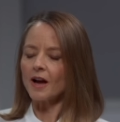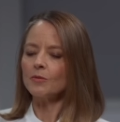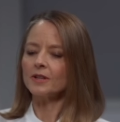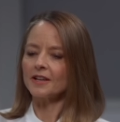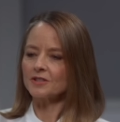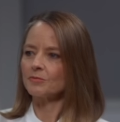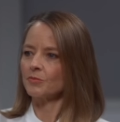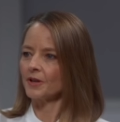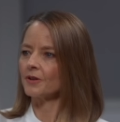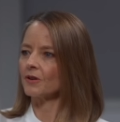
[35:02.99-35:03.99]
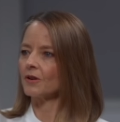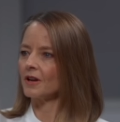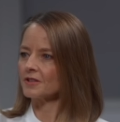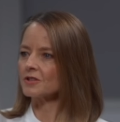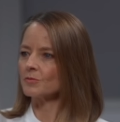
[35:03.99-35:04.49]
I would like to bring her
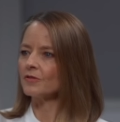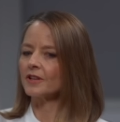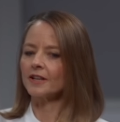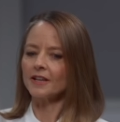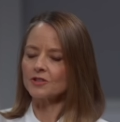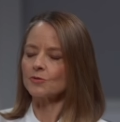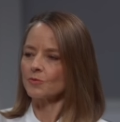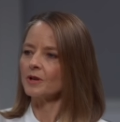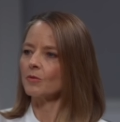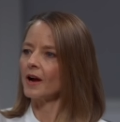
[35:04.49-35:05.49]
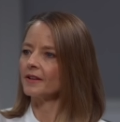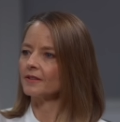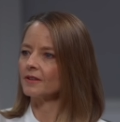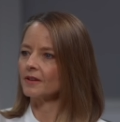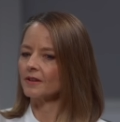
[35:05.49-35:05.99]
onto this movie, and I'd like to rewrite
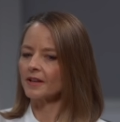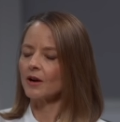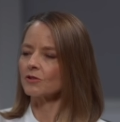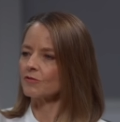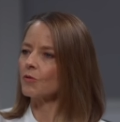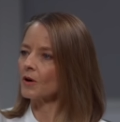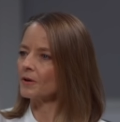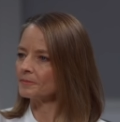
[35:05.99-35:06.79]
the character for her.